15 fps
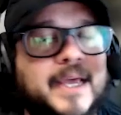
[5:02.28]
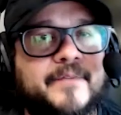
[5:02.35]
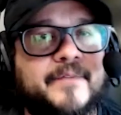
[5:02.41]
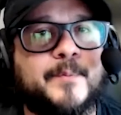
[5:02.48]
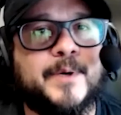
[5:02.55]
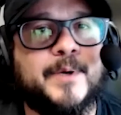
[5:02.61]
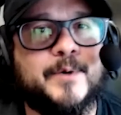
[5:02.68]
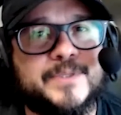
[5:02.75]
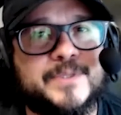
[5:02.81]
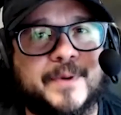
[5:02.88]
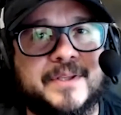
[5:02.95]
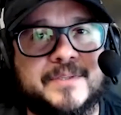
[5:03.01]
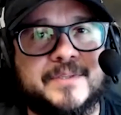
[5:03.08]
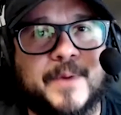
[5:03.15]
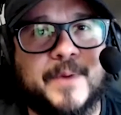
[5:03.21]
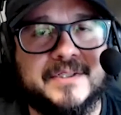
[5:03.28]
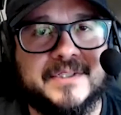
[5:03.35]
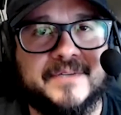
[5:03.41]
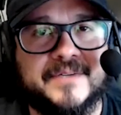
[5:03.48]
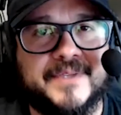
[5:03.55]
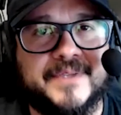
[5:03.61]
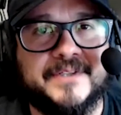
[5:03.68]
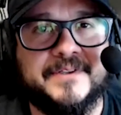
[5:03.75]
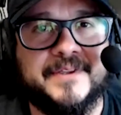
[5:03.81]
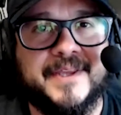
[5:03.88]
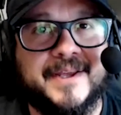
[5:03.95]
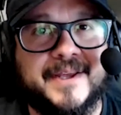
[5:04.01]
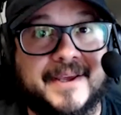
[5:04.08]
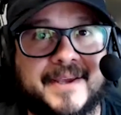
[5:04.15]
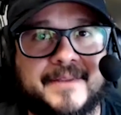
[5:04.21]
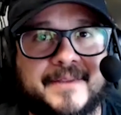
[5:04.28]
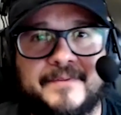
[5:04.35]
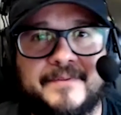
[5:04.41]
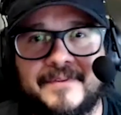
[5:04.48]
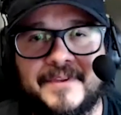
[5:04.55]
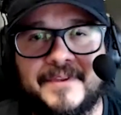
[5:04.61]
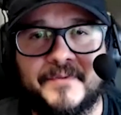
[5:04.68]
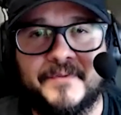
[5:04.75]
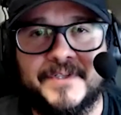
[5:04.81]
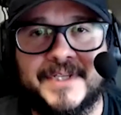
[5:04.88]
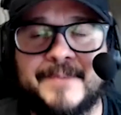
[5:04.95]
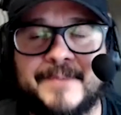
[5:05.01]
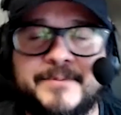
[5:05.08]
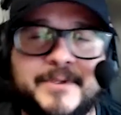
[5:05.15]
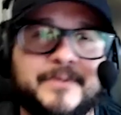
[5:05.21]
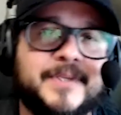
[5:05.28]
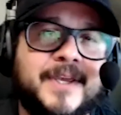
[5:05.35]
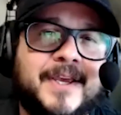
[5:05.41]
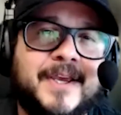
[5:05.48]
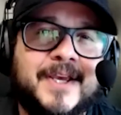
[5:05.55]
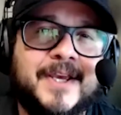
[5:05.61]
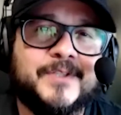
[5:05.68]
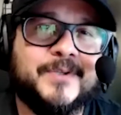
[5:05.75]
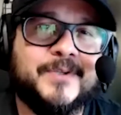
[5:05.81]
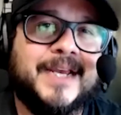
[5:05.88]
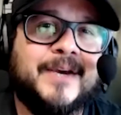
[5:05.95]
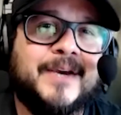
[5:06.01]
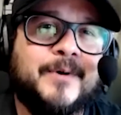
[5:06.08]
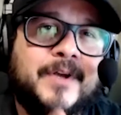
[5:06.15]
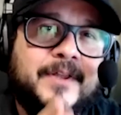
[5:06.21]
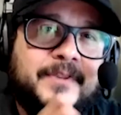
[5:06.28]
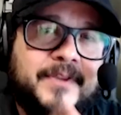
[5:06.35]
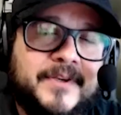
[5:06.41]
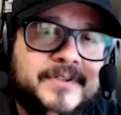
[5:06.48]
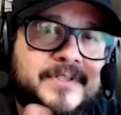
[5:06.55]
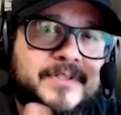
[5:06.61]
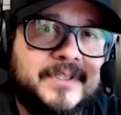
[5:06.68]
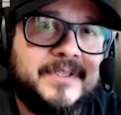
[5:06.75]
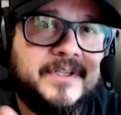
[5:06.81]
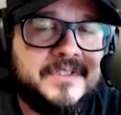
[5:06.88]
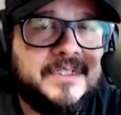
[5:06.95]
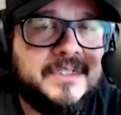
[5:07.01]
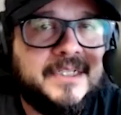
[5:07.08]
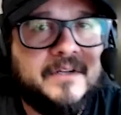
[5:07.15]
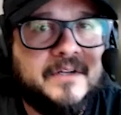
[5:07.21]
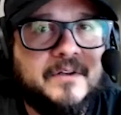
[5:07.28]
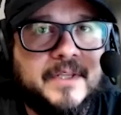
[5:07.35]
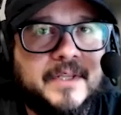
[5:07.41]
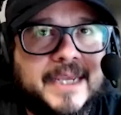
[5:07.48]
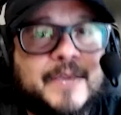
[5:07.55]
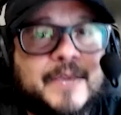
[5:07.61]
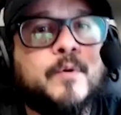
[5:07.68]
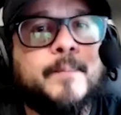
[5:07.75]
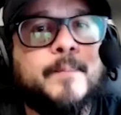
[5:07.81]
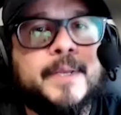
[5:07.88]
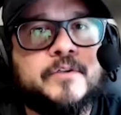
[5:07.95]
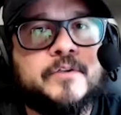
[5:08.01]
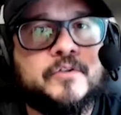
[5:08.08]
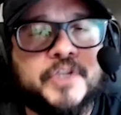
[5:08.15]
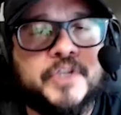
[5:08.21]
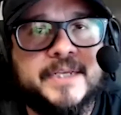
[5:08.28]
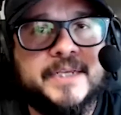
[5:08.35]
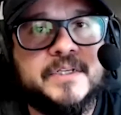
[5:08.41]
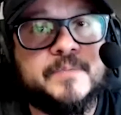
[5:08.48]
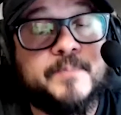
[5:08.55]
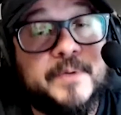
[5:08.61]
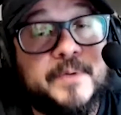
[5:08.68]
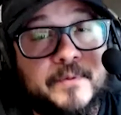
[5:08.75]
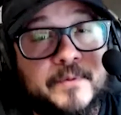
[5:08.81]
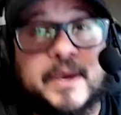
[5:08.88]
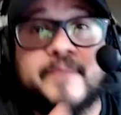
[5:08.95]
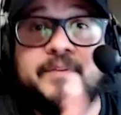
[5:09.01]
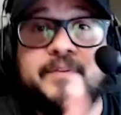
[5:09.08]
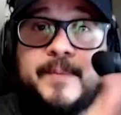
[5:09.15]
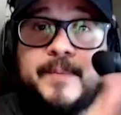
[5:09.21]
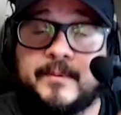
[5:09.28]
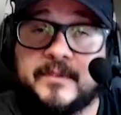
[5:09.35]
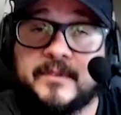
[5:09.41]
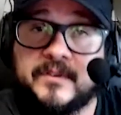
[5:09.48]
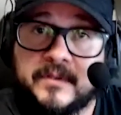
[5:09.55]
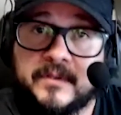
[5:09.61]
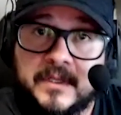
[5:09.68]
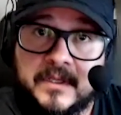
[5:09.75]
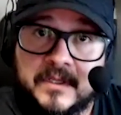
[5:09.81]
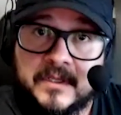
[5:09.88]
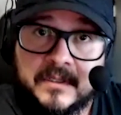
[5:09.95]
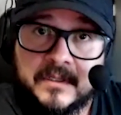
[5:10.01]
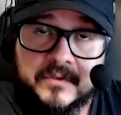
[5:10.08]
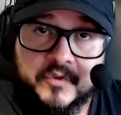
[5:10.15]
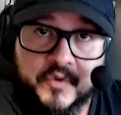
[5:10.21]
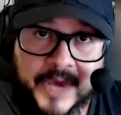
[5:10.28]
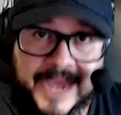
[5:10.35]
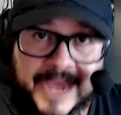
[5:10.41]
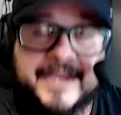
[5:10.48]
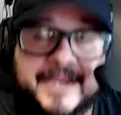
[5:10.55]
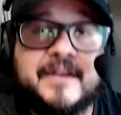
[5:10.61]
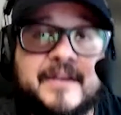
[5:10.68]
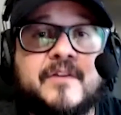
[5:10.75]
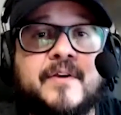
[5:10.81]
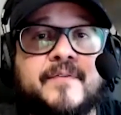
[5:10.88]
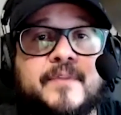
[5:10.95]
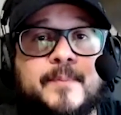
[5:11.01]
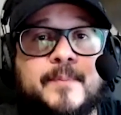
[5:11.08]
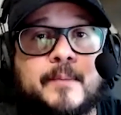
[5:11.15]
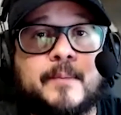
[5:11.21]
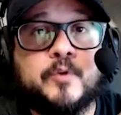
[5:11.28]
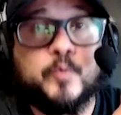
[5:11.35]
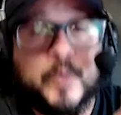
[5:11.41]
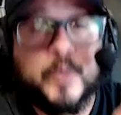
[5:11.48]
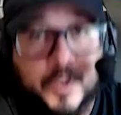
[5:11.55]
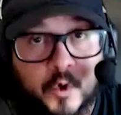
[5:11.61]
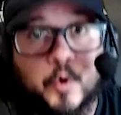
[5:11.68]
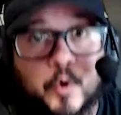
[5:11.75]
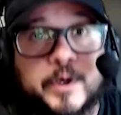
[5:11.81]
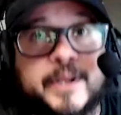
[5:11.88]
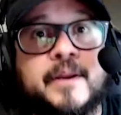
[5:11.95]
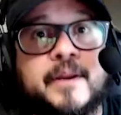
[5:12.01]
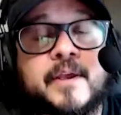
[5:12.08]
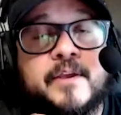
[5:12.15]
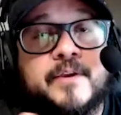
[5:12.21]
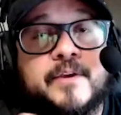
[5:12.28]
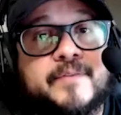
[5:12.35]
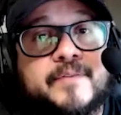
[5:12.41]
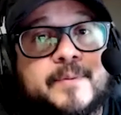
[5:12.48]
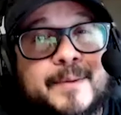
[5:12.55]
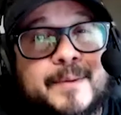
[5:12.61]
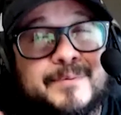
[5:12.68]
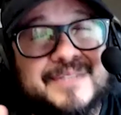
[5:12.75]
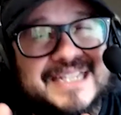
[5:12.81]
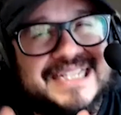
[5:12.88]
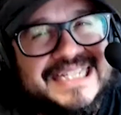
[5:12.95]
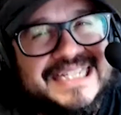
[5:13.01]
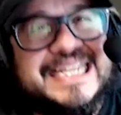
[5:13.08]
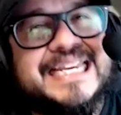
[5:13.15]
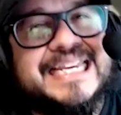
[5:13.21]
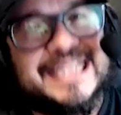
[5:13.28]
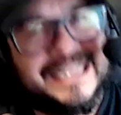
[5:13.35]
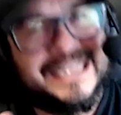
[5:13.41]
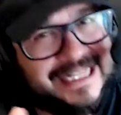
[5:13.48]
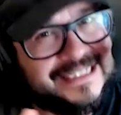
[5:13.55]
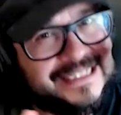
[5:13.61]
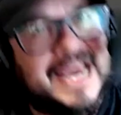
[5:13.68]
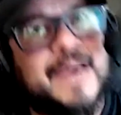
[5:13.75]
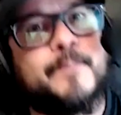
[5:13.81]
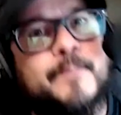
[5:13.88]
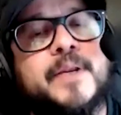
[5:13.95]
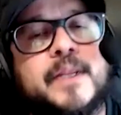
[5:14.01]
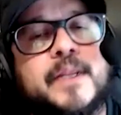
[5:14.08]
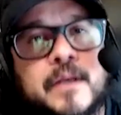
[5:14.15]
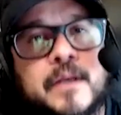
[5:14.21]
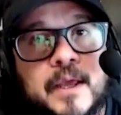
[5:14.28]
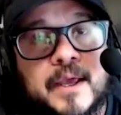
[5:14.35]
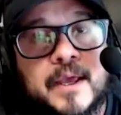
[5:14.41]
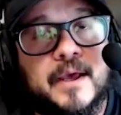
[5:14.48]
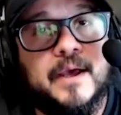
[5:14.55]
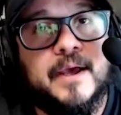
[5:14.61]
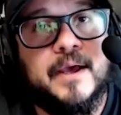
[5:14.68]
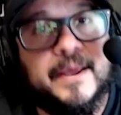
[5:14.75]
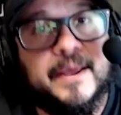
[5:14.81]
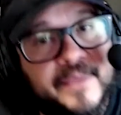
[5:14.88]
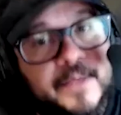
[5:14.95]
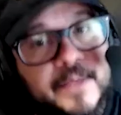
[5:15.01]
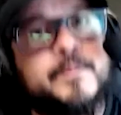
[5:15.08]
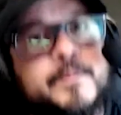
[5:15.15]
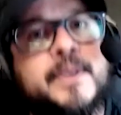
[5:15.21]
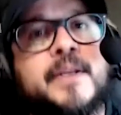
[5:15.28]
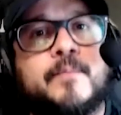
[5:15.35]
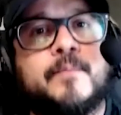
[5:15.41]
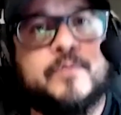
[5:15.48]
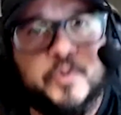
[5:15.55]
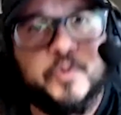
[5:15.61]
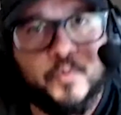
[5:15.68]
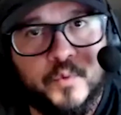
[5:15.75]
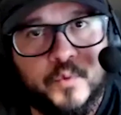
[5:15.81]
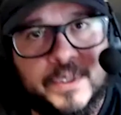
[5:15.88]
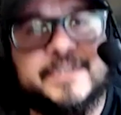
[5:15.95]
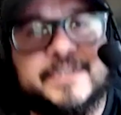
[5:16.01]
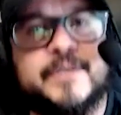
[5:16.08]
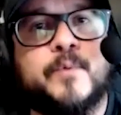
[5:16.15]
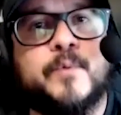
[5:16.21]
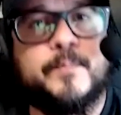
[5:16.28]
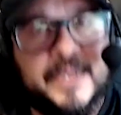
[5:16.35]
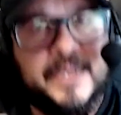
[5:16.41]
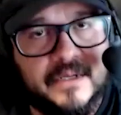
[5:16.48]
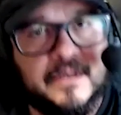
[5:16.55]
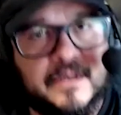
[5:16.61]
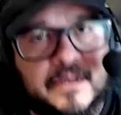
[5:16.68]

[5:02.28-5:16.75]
everybody responds positively to that, and different time zones. So now there's little incremental changes, but you have to be able to track it. You have to be able to record it. You have to be able to see that that's happening, and then being able to rinse and repeat